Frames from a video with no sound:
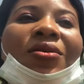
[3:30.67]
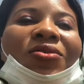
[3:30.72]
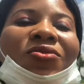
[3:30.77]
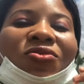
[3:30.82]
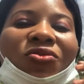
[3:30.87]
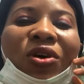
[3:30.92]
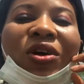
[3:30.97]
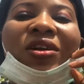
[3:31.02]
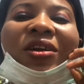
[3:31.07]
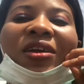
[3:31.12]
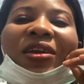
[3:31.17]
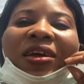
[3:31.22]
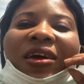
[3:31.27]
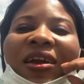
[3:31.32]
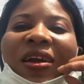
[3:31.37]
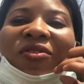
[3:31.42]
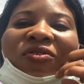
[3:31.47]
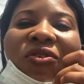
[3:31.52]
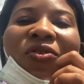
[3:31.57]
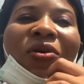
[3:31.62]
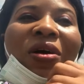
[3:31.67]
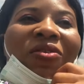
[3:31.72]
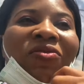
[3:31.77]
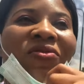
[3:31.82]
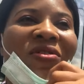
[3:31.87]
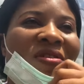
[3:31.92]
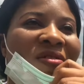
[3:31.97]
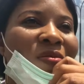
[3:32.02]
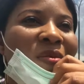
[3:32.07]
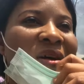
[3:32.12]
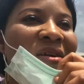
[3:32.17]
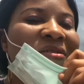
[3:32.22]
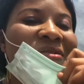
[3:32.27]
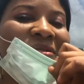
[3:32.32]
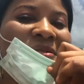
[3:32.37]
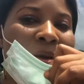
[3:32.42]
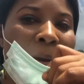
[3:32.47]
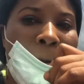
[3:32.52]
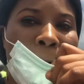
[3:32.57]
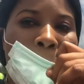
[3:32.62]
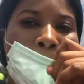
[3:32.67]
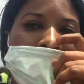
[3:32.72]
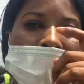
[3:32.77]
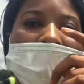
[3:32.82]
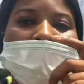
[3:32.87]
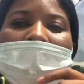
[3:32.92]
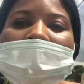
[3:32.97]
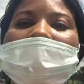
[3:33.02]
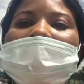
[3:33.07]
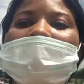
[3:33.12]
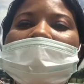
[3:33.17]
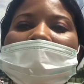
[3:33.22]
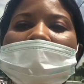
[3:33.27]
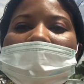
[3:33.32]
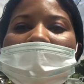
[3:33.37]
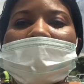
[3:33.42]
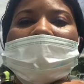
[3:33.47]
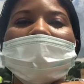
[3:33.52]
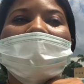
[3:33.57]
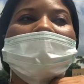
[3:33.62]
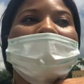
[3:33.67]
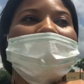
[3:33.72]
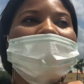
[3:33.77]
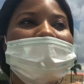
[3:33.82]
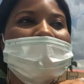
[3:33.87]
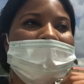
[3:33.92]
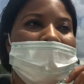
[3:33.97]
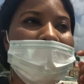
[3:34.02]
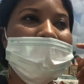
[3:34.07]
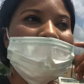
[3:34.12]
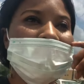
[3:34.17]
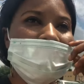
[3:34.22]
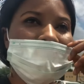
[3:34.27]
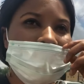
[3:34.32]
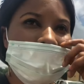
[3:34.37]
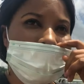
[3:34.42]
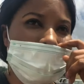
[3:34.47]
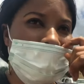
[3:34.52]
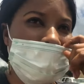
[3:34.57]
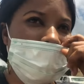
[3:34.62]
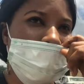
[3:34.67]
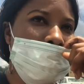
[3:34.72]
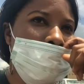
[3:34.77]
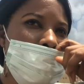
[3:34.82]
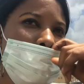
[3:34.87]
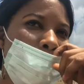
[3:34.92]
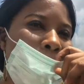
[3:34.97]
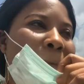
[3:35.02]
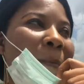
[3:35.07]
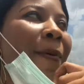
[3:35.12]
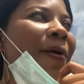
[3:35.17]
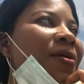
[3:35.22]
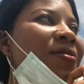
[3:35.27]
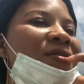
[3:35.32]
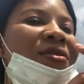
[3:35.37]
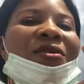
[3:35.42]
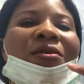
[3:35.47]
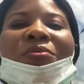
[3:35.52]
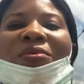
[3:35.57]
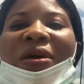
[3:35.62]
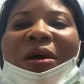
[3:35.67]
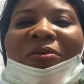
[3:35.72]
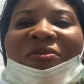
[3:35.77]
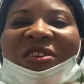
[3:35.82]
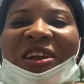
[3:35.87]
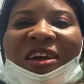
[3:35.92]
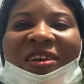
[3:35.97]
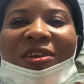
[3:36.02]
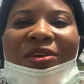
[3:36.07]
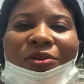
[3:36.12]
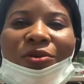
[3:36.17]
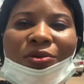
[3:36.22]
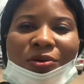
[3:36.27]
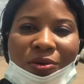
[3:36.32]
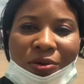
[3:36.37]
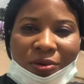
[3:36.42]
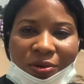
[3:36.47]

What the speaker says: 200 naira for one face mask. So no be having a day go.